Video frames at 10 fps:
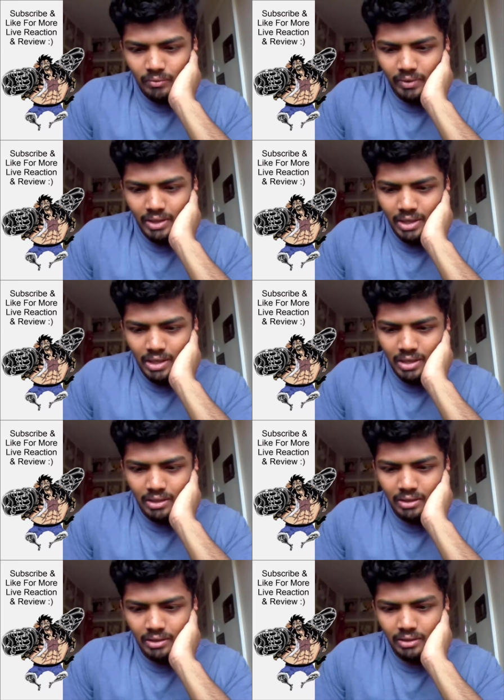We
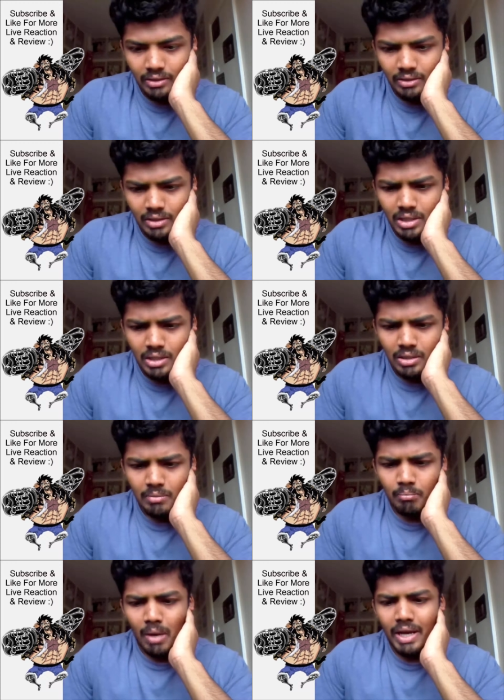are
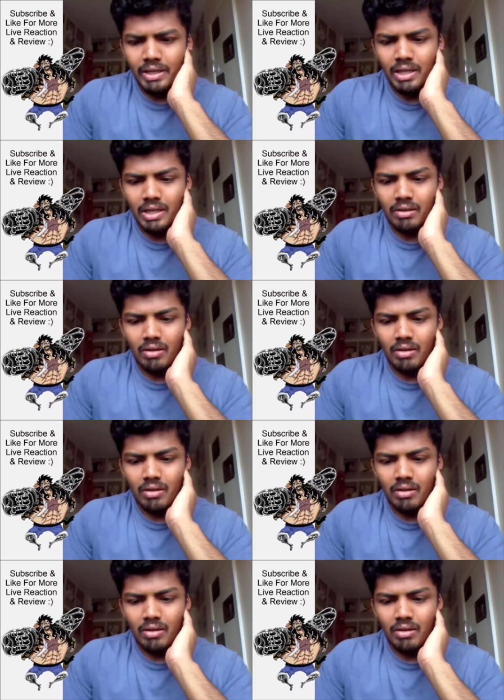minor